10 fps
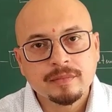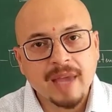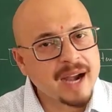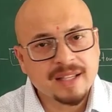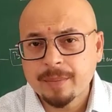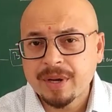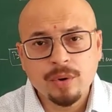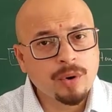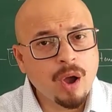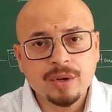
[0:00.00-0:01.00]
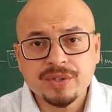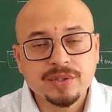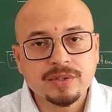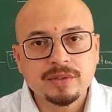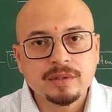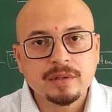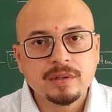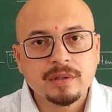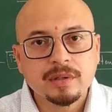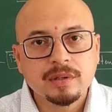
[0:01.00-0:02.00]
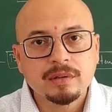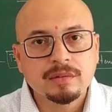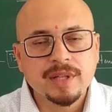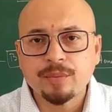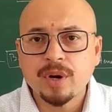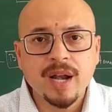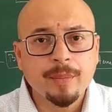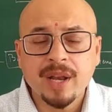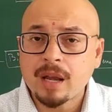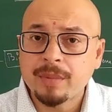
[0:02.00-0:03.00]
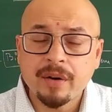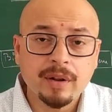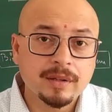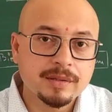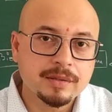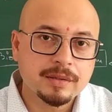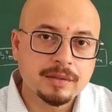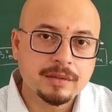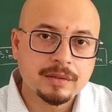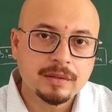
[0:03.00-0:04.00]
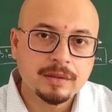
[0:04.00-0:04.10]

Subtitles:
Had there been no rocks, there wouldn't have been any minerals.